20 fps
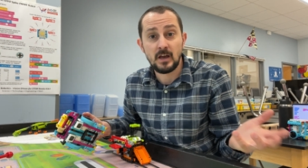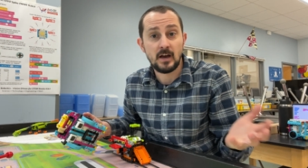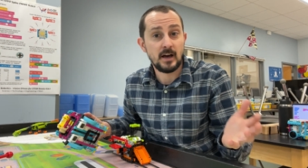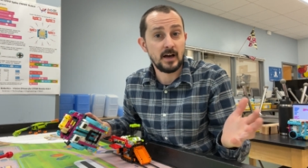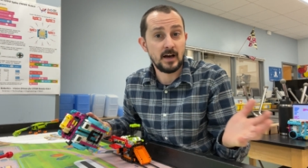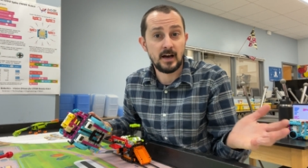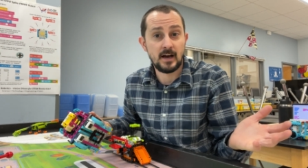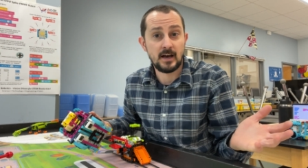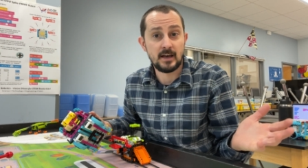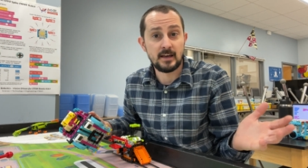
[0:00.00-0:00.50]

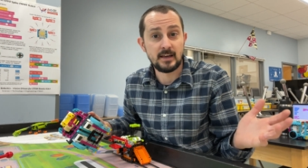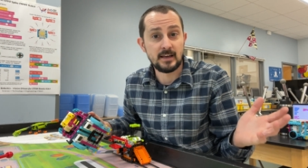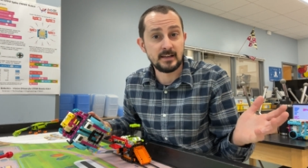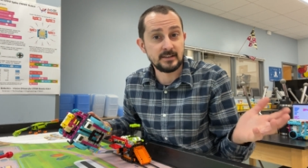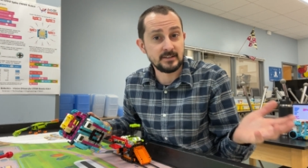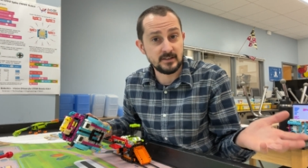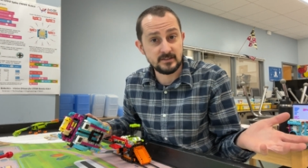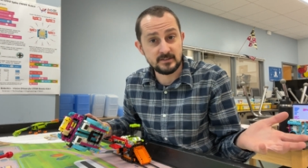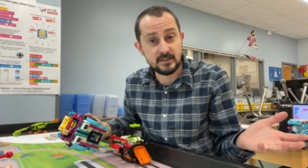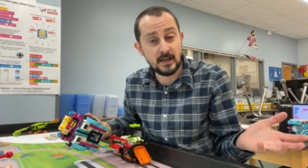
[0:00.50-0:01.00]
Uh, it
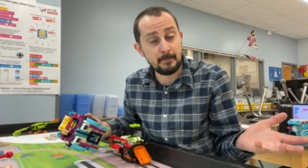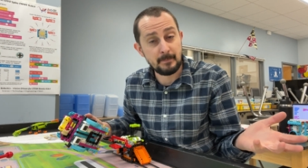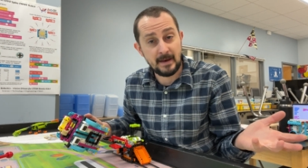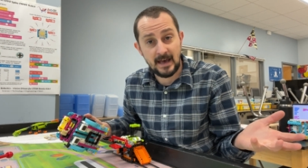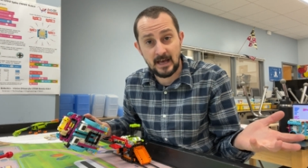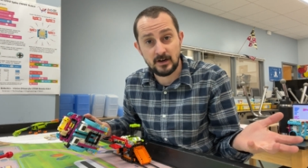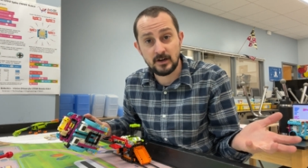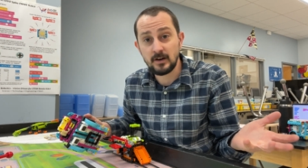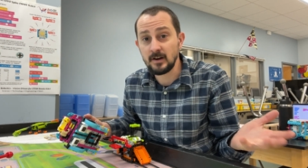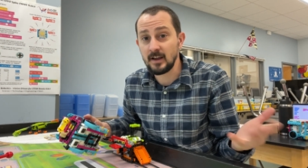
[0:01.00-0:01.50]
does not
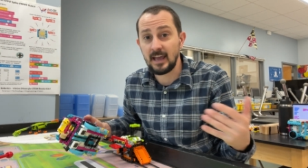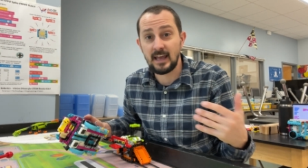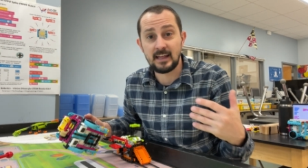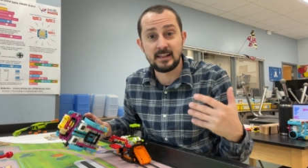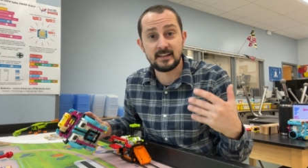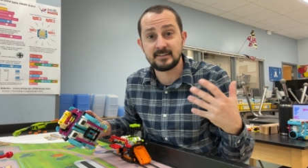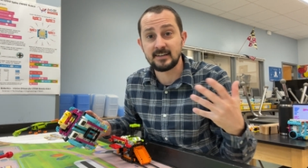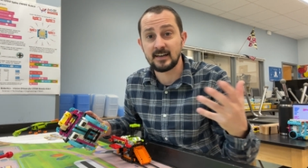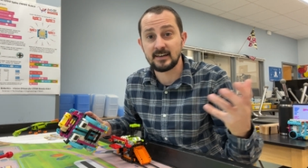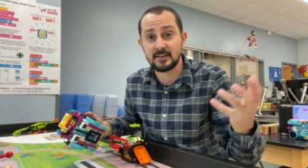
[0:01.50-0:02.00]
matter, and
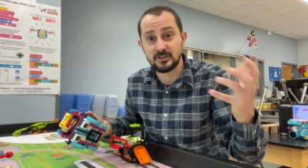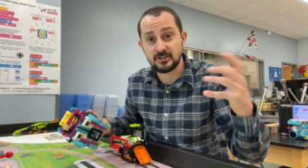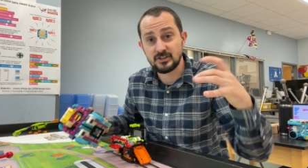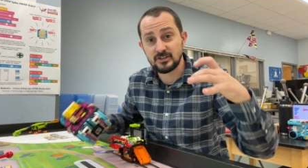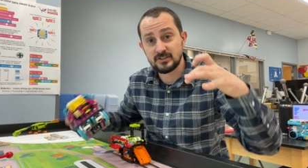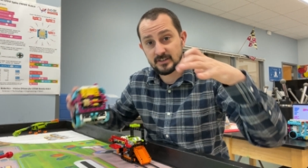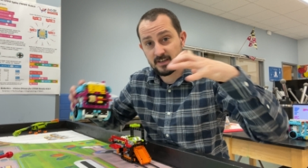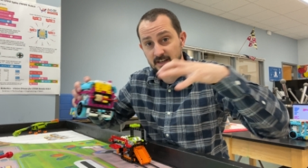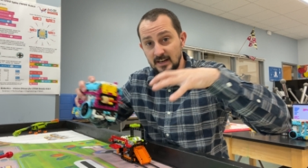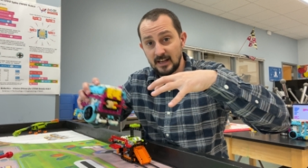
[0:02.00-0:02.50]
the
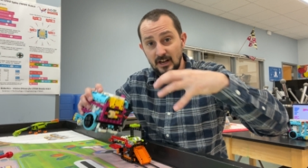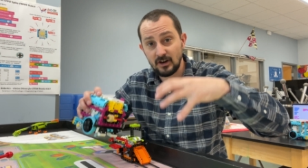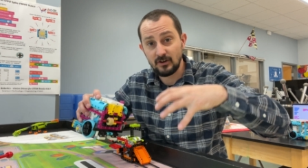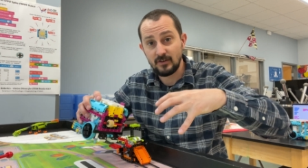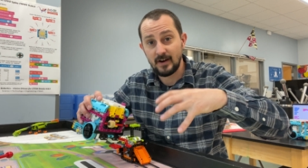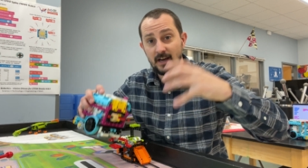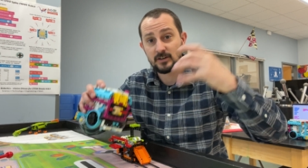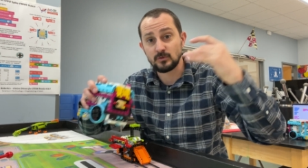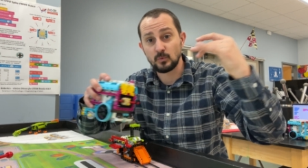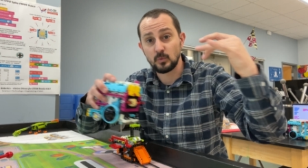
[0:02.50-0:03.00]
technicians can
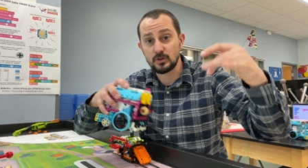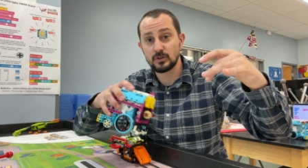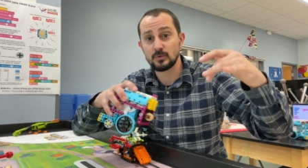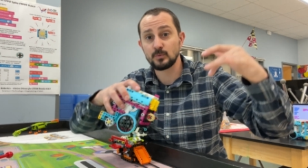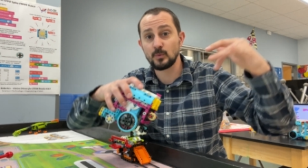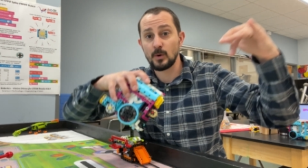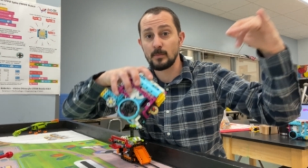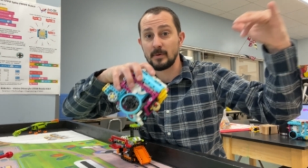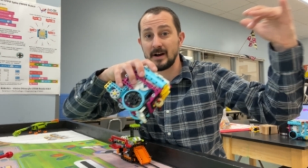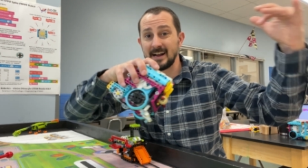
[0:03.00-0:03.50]
interact with the
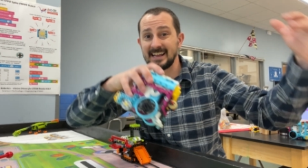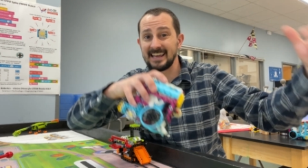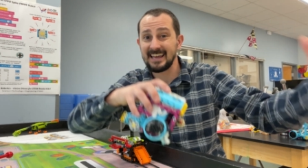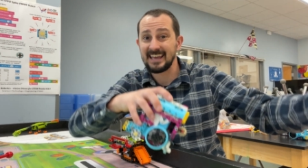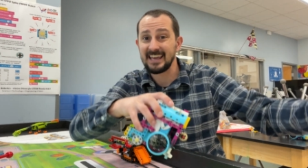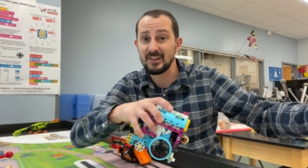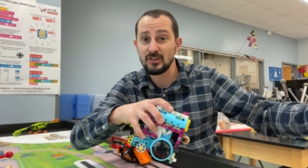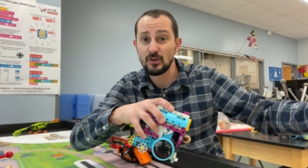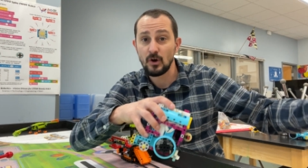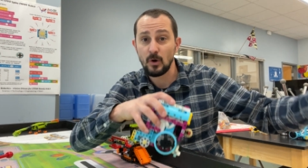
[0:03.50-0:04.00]
robot
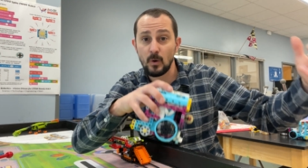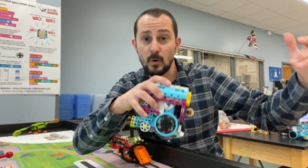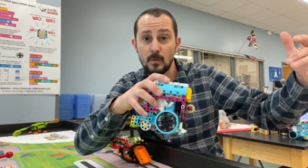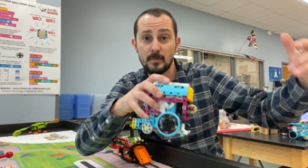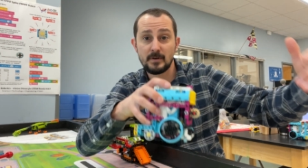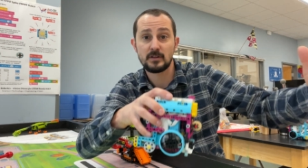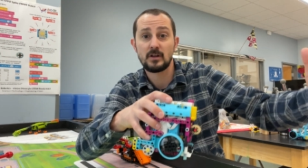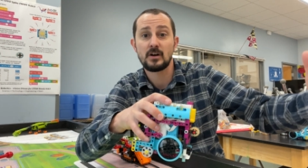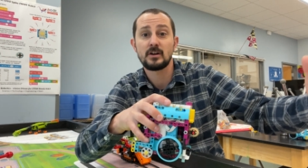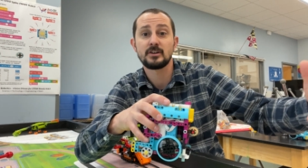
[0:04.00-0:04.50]
in the home
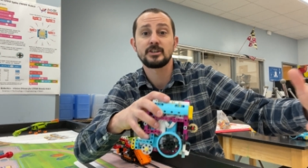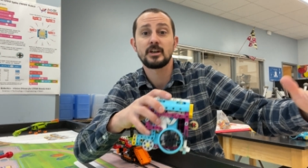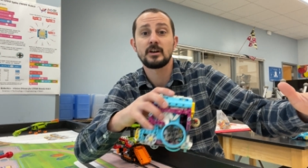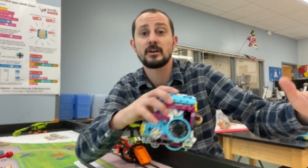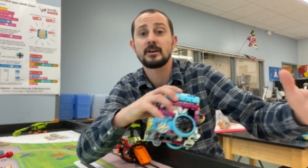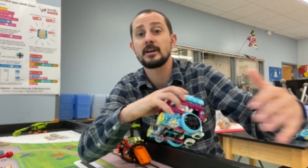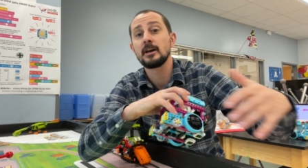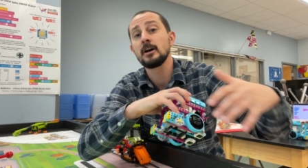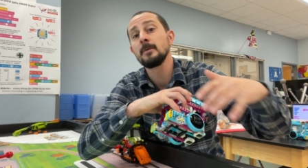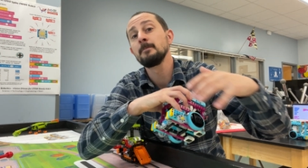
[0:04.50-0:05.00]
and launch
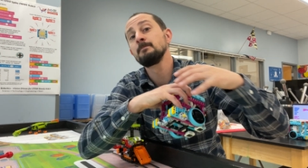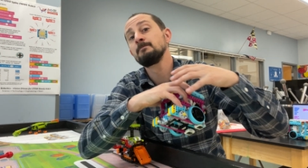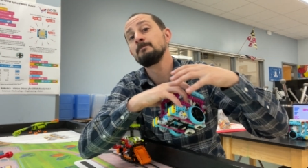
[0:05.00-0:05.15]
area